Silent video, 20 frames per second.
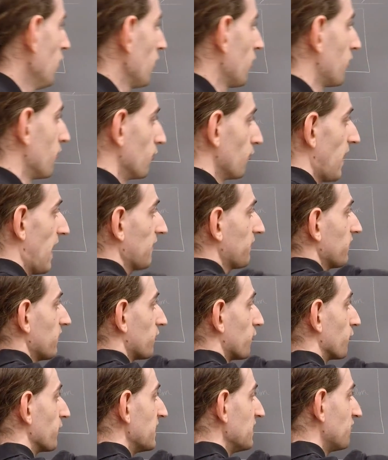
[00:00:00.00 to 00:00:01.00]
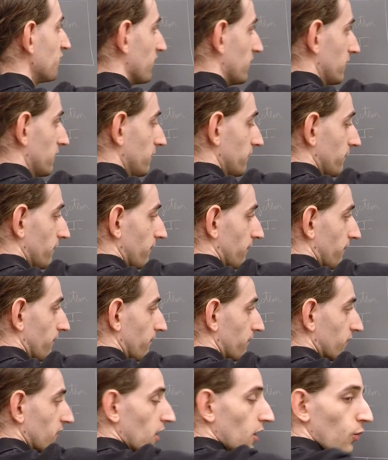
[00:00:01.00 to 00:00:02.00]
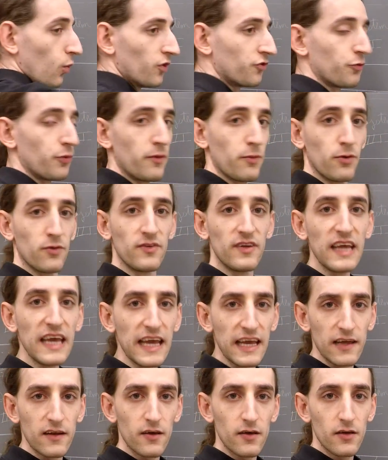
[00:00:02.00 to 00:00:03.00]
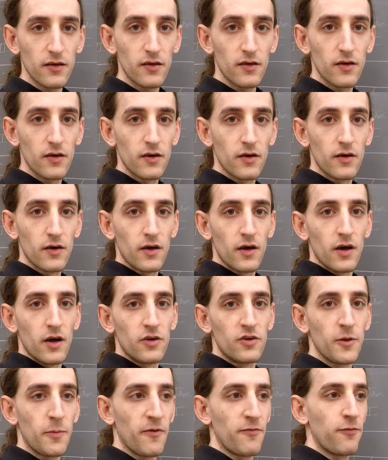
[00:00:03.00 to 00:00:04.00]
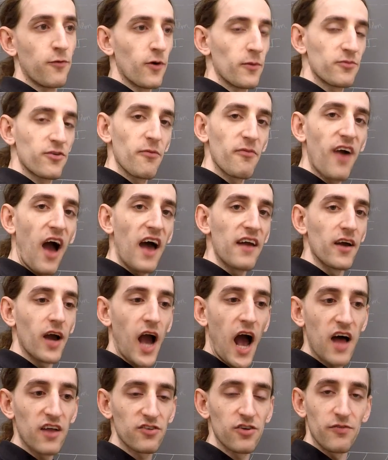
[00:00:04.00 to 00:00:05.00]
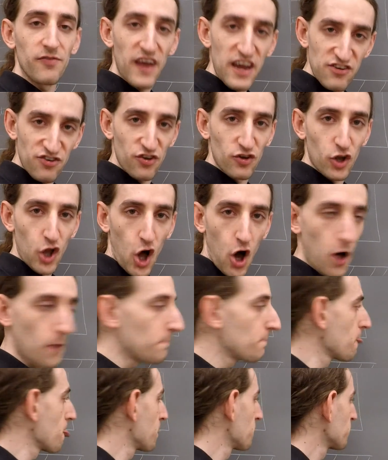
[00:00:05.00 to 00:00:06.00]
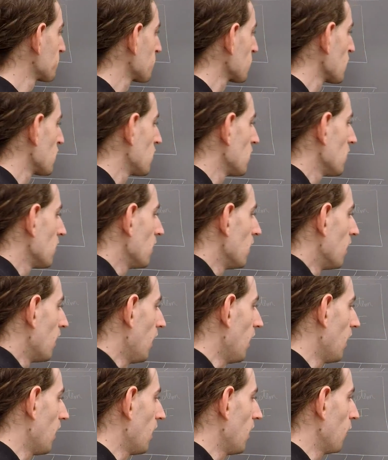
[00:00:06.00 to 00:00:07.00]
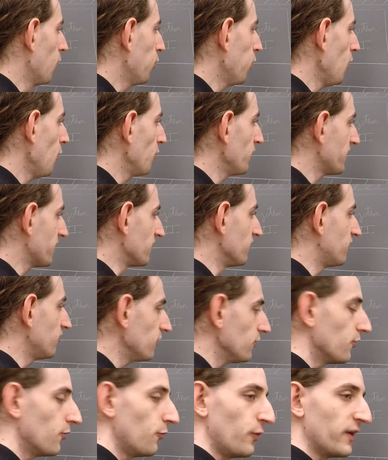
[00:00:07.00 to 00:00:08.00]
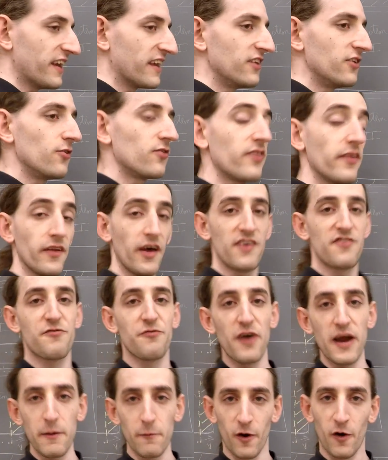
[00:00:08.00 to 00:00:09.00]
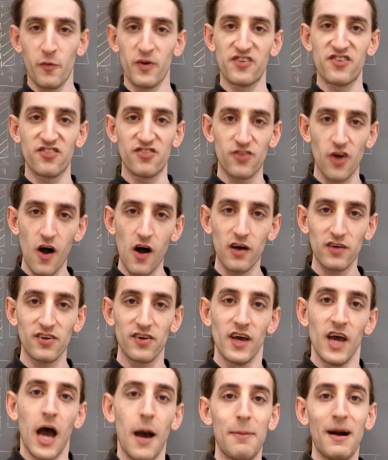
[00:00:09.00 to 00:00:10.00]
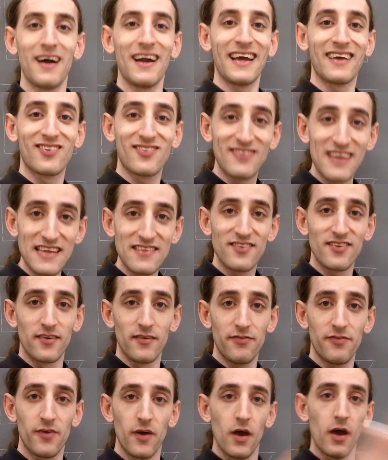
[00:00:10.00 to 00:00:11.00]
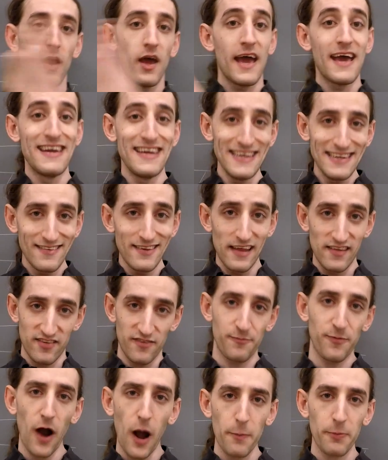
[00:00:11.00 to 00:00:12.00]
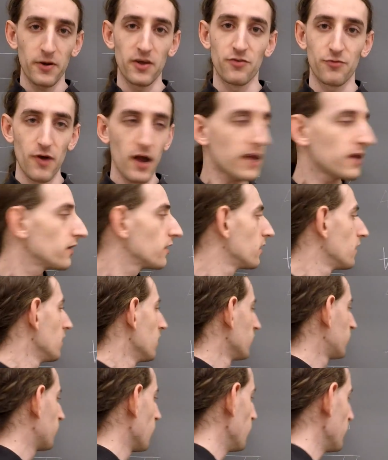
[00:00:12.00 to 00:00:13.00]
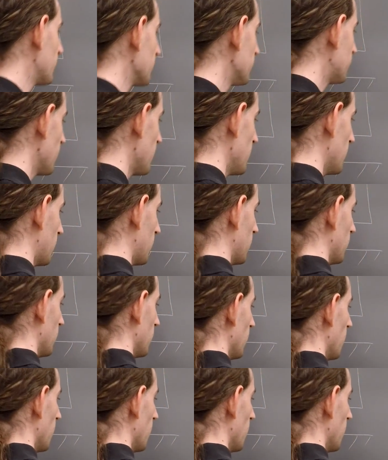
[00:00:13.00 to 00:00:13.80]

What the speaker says: throughout this region, which we will need to perform some kind of conservation law, what we can do, we can use the nice framework we just talked about, extensive and intensive properties, right? So we can take